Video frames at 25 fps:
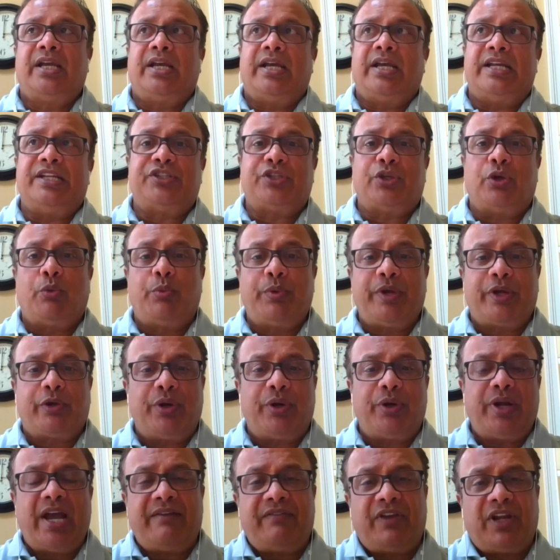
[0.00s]
and so we're
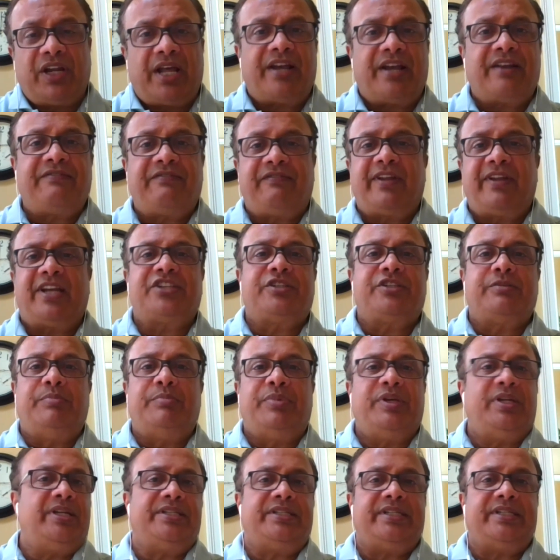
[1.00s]
going to have a lot of
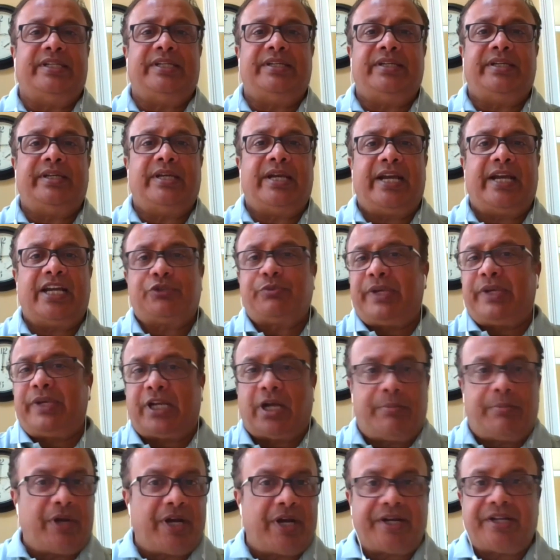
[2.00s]
flexibility as we
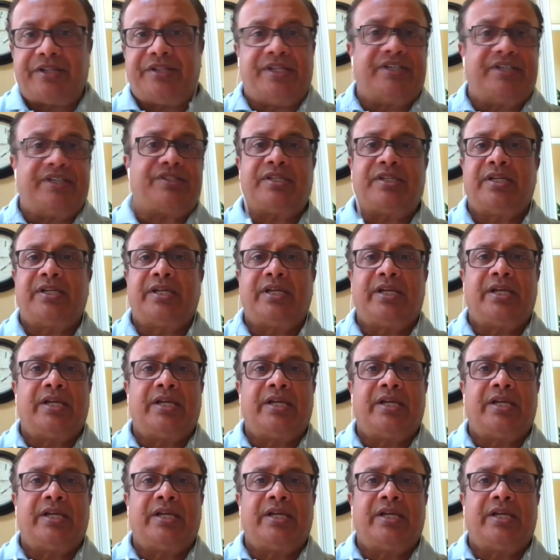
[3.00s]
come out of this.